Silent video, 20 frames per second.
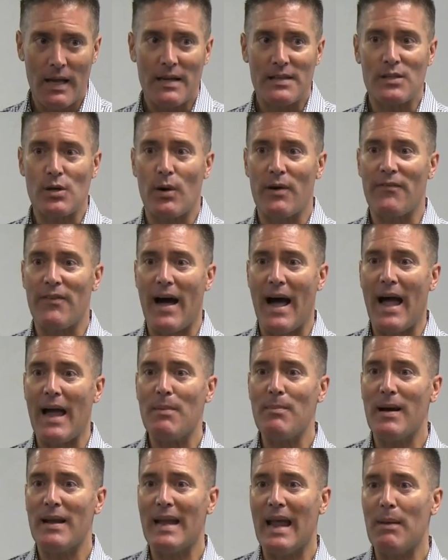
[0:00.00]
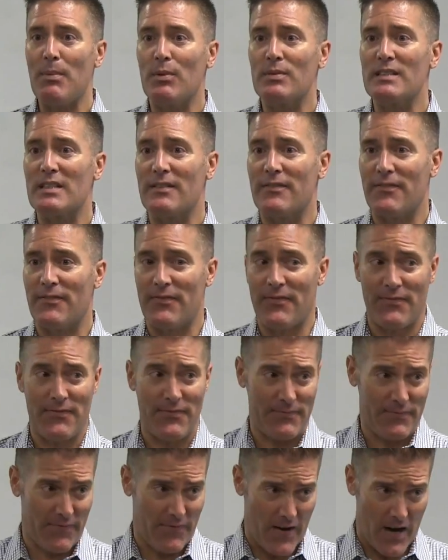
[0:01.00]
So if I'm unable to
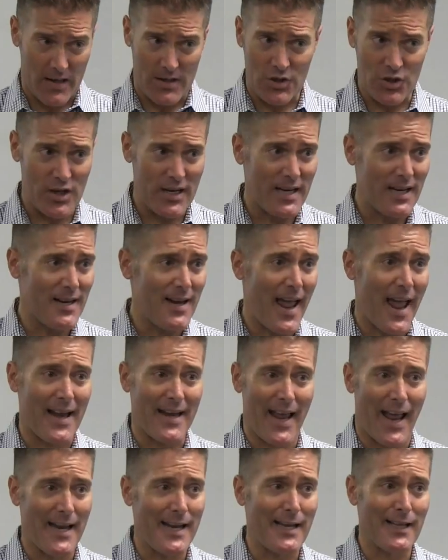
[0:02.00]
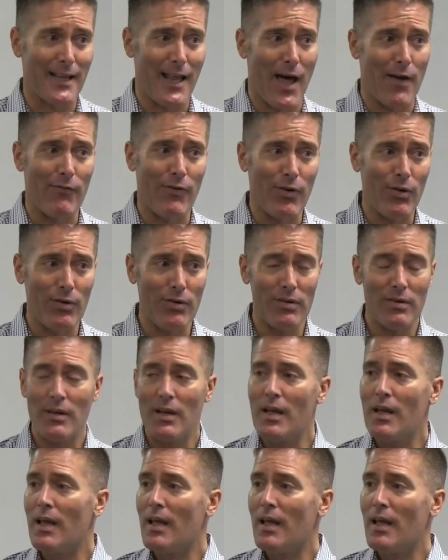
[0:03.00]
function at any level